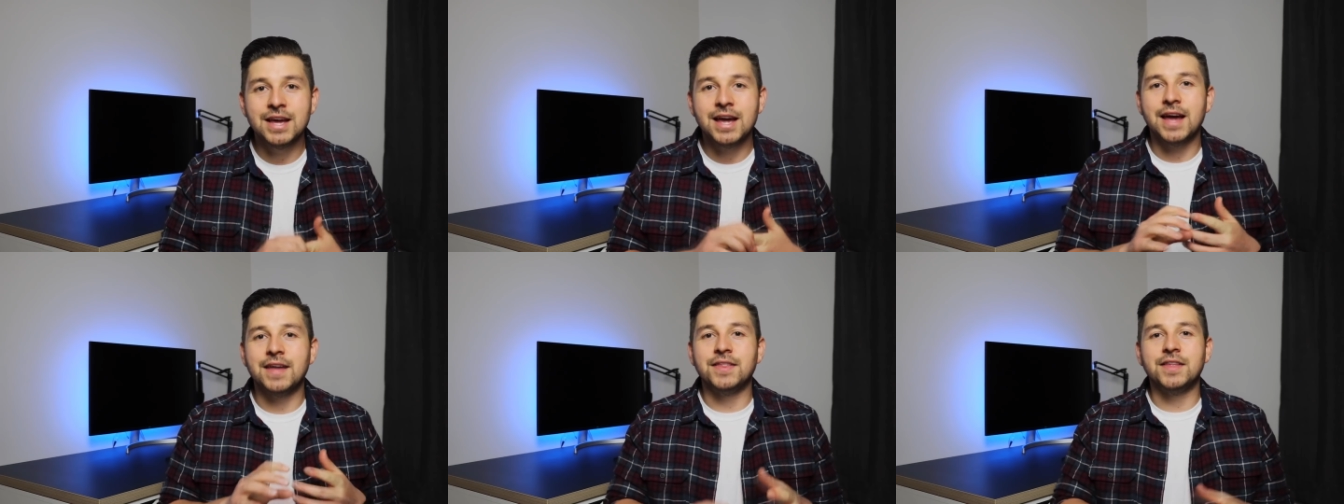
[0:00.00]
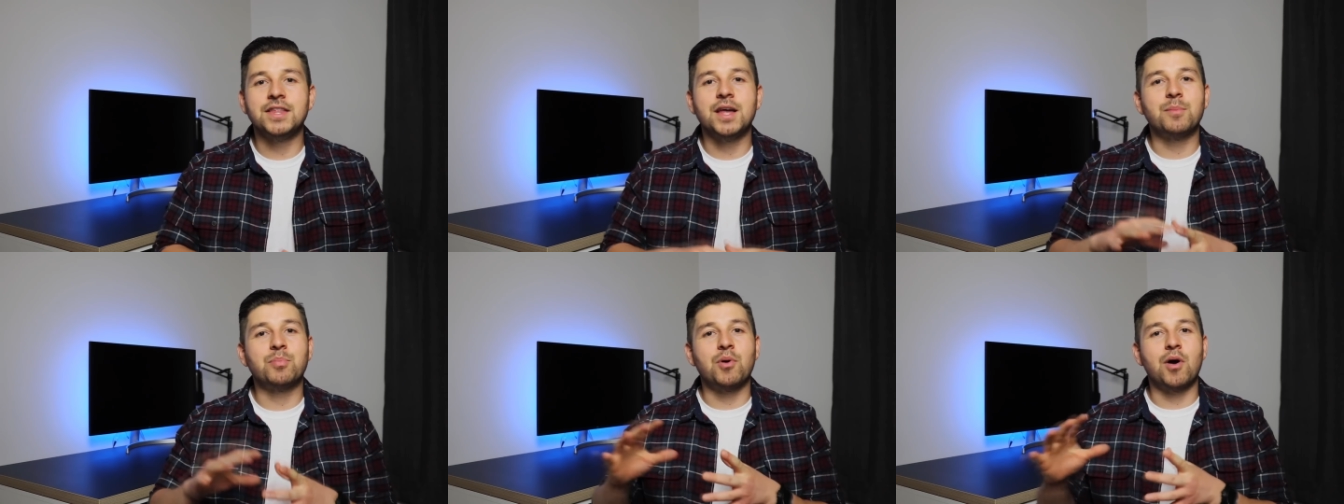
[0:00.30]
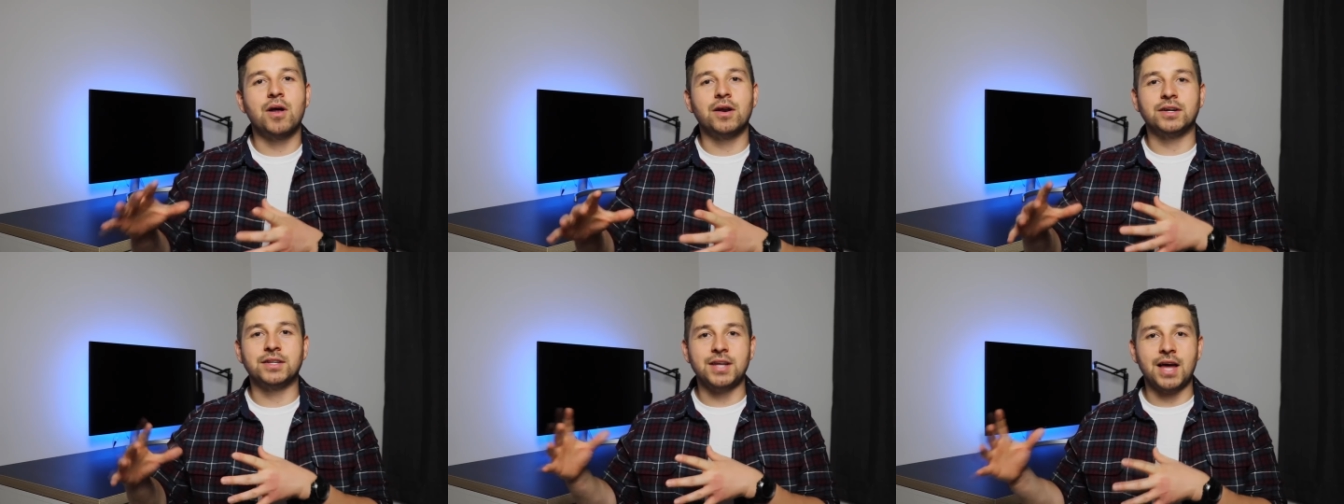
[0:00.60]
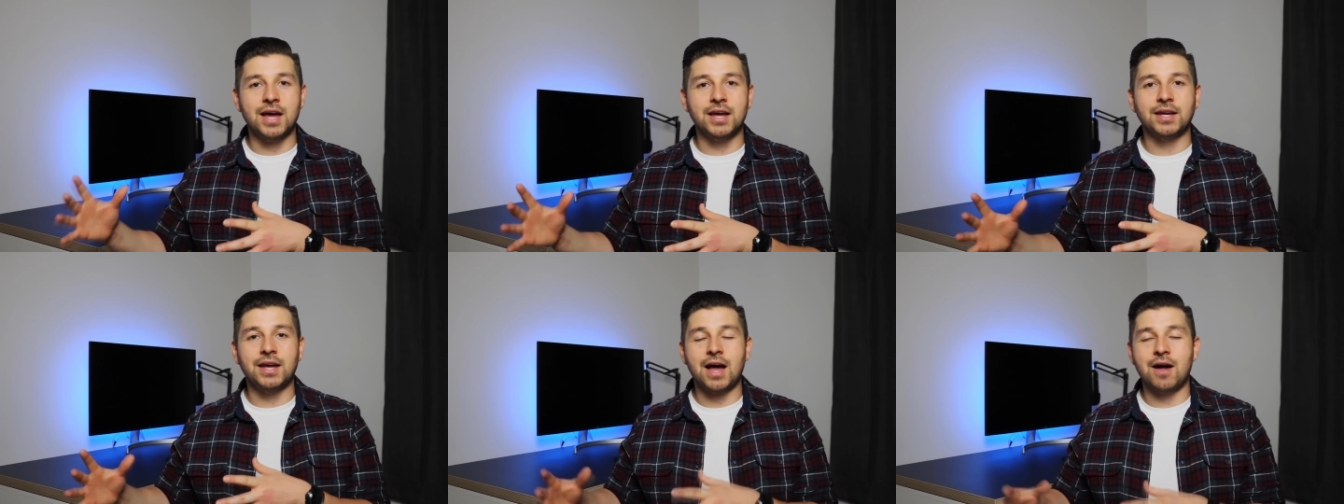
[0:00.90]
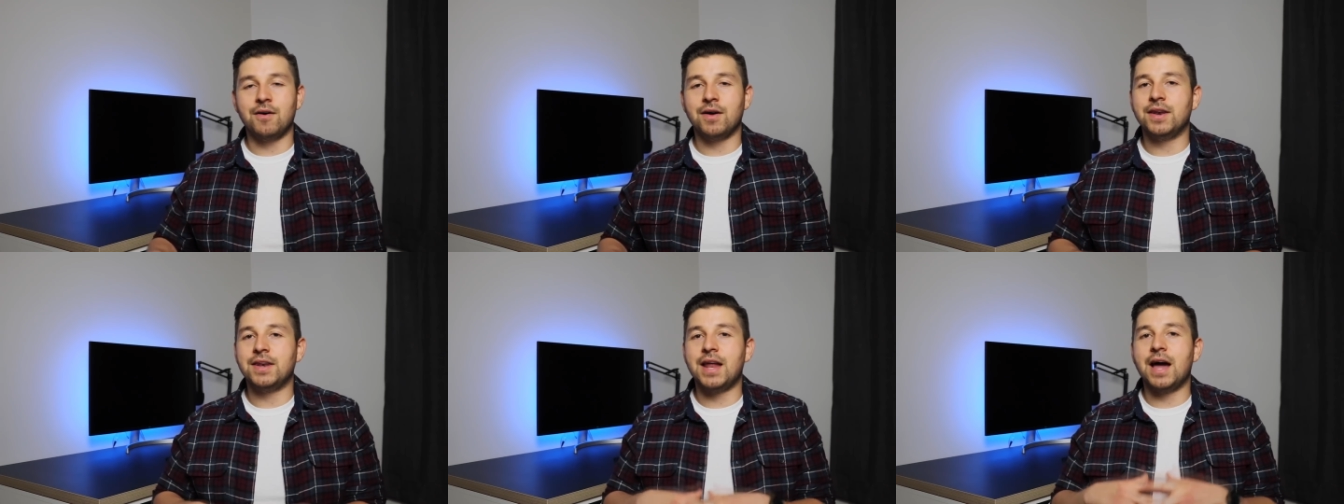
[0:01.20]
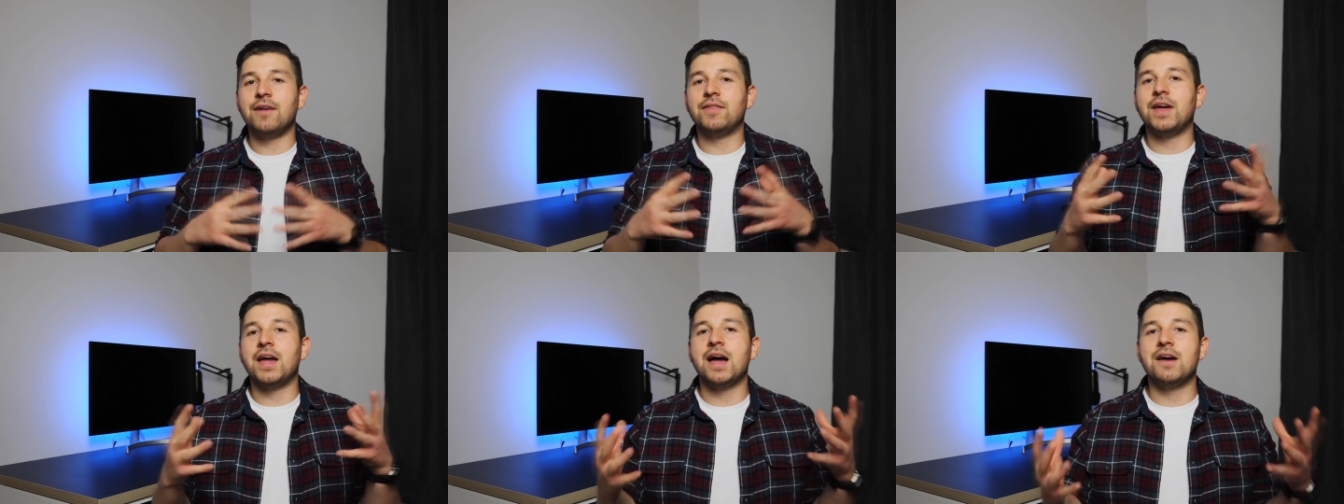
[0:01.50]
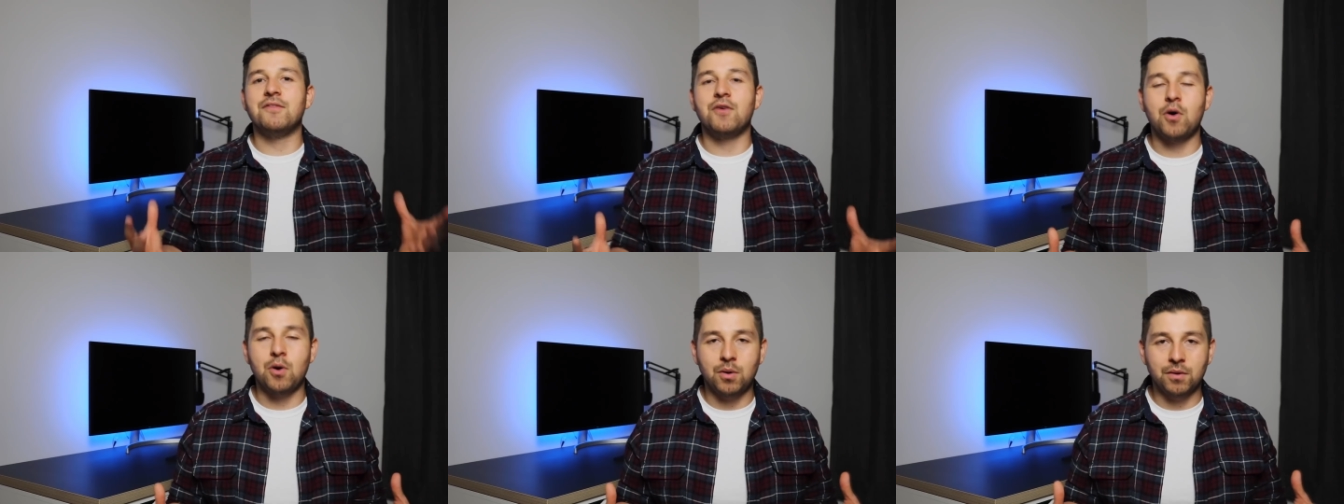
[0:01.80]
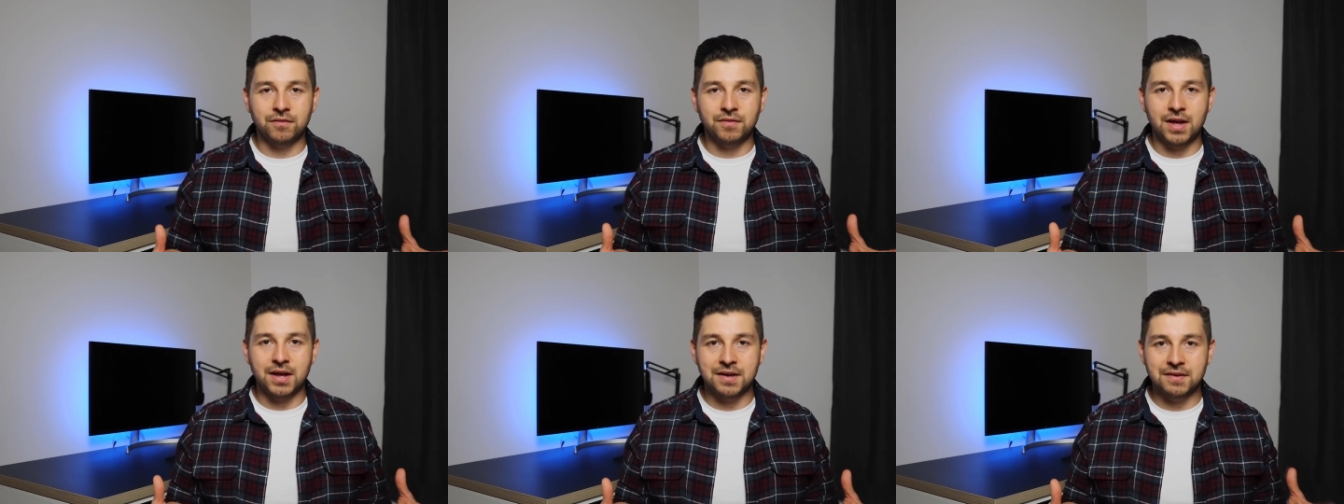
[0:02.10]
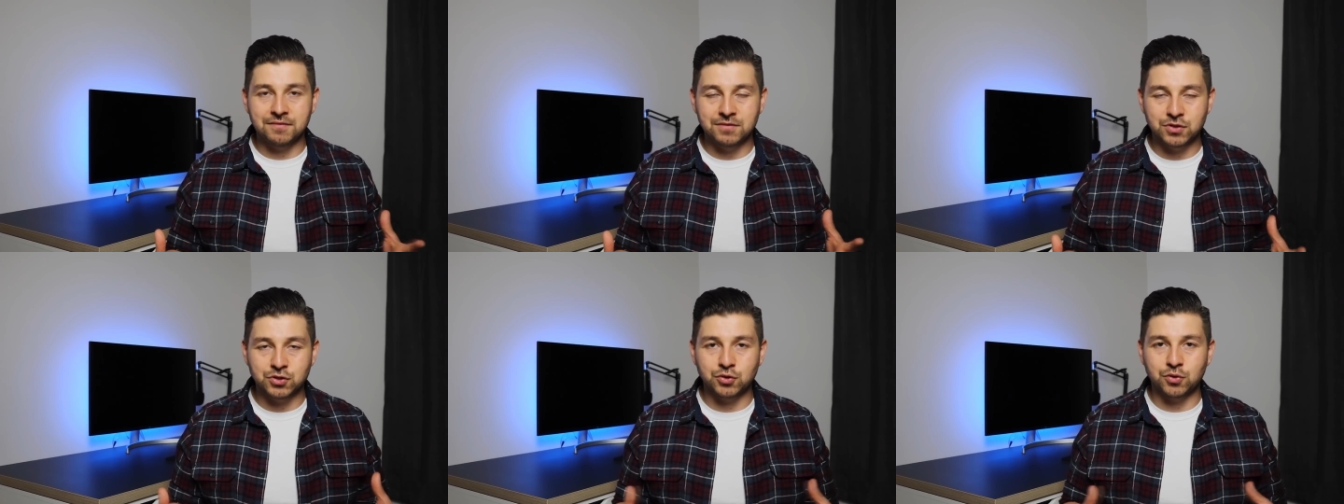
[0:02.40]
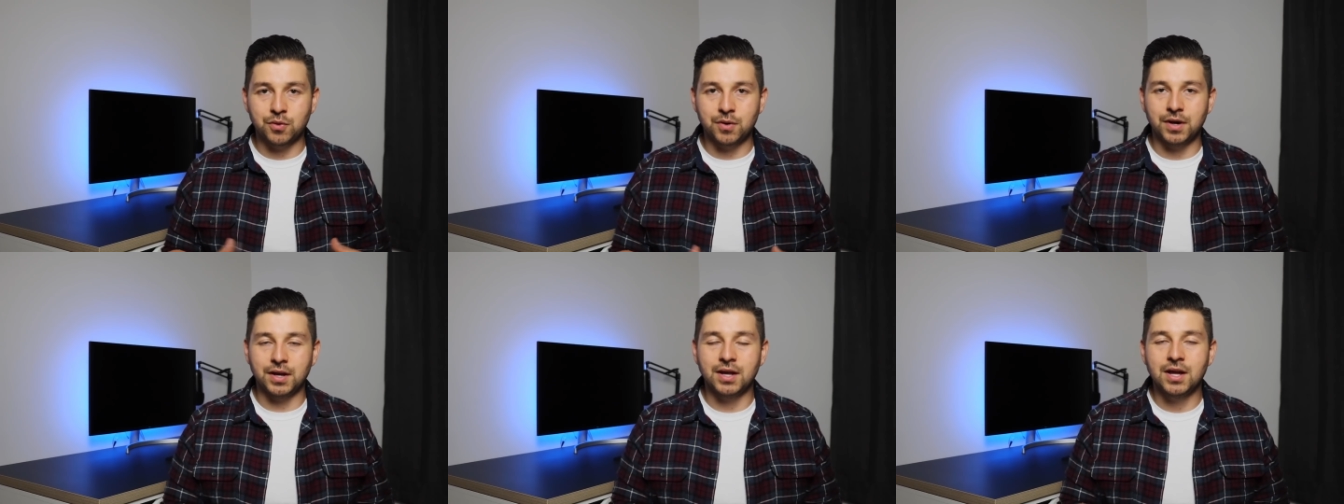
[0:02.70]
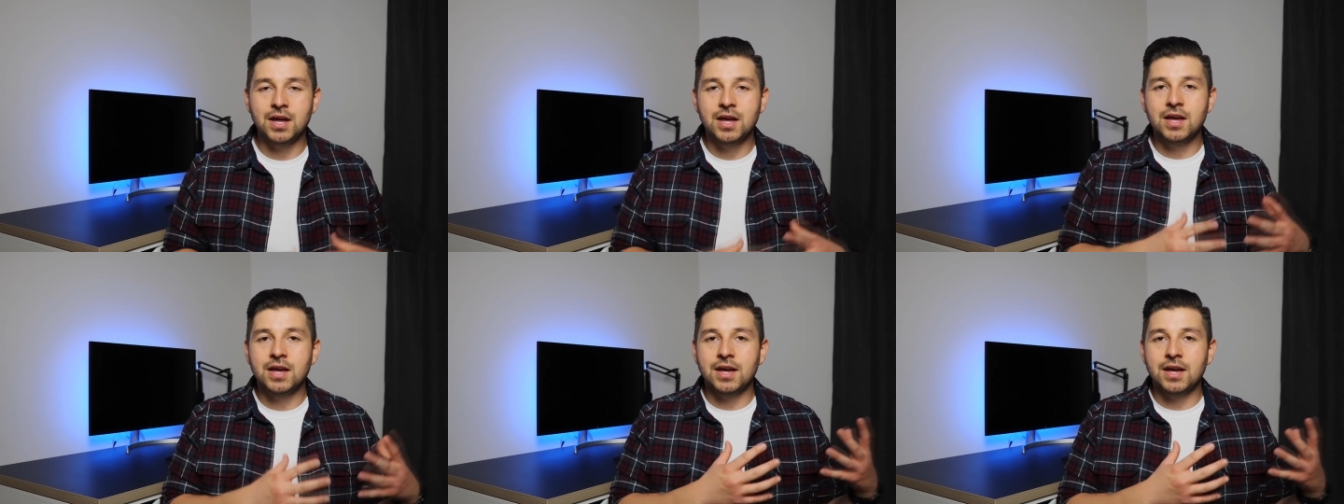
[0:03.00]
and then that product dying out and now they have all that inventory